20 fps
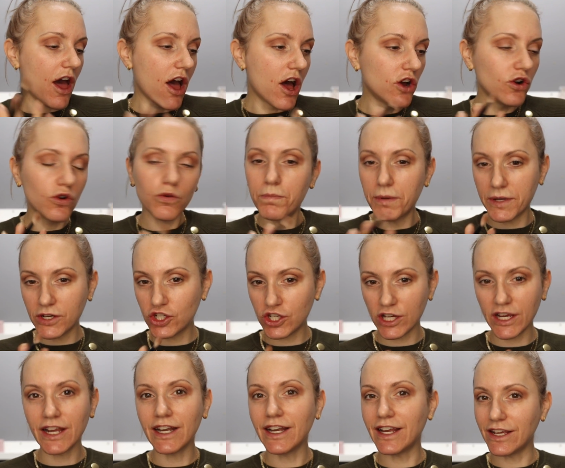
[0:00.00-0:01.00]

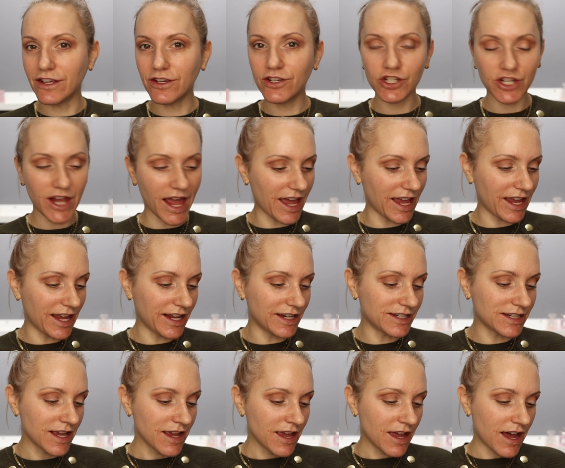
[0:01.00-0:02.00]
aubergine-y
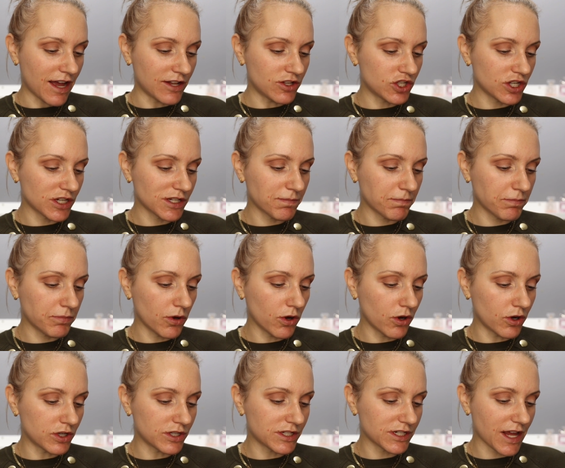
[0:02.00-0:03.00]
shade and just
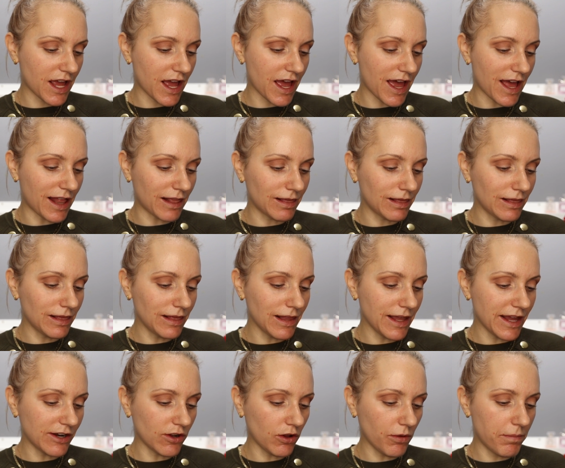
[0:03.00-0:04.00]
put a
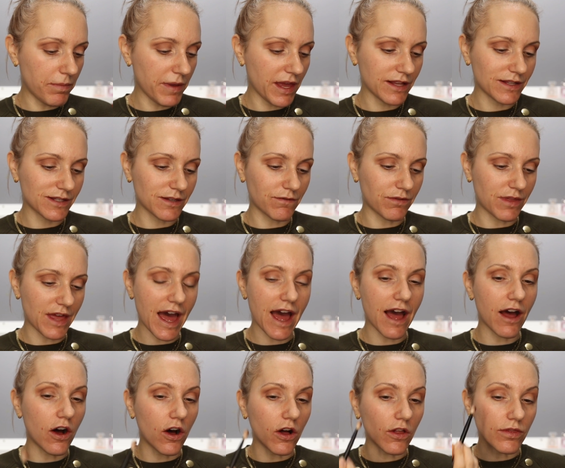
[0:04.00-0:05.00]
little bit of
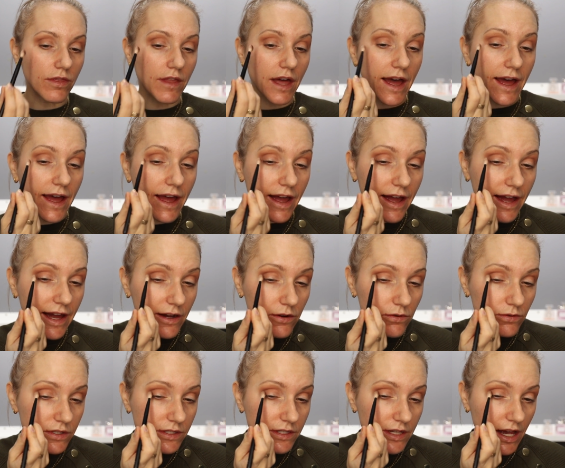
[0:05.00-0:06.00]
that on that
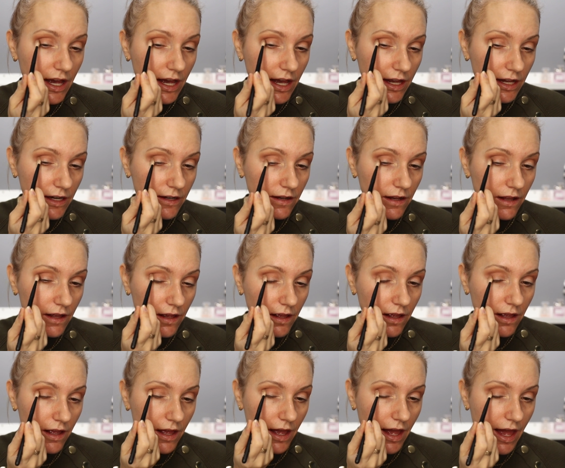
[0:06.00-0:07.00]
outside
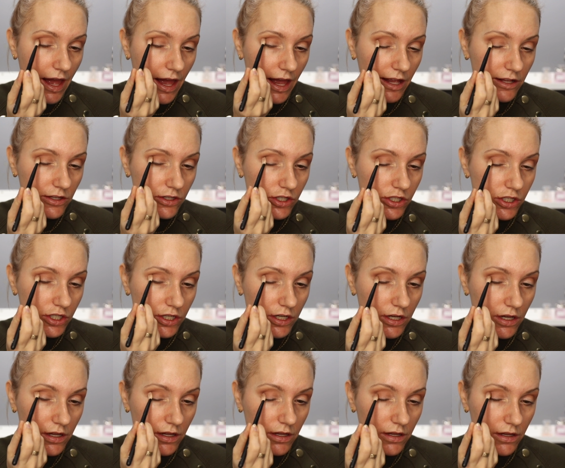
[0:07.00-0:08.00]
edge.